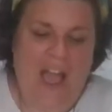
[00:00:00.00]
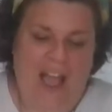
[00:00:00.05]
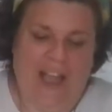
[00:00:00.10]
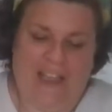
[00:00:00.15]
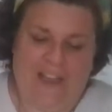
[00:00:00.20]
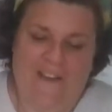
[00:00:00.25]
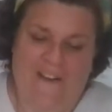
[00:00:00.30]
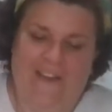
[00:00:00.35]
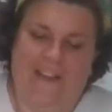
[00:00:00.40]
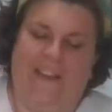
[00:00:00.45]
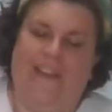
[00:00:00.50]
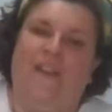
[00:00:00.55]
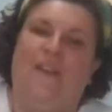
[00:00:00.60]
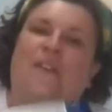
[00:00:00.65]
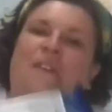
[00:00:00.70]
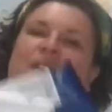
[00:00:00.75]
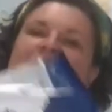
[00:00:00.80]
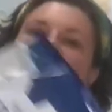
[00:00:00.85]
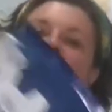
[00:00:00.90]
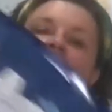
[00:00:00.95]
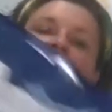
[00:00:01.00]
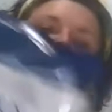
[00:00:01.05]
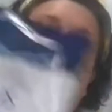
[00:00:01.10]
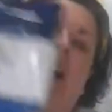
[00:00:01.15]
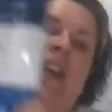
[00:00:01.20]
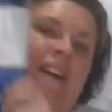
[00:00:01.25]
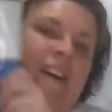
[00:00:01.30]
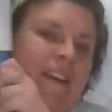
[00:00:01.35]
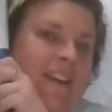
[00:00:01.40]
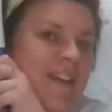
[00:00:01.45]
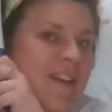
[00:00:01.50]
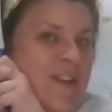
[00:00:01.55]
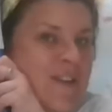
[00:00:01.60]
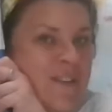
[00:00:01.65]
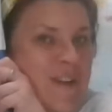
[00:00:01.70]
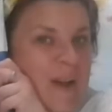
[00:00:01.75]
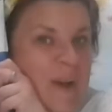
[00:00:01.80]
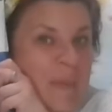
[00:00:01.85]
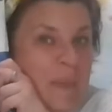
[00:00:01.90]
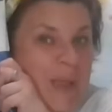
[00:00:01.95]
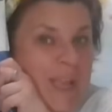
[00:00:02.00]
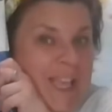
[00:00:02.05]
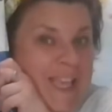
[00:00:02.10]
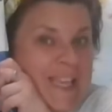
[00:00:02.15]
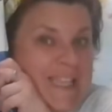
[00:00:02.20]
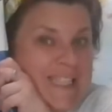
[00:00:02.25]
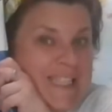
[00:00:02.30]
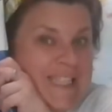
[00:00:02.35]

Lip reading: can't get over how big it is.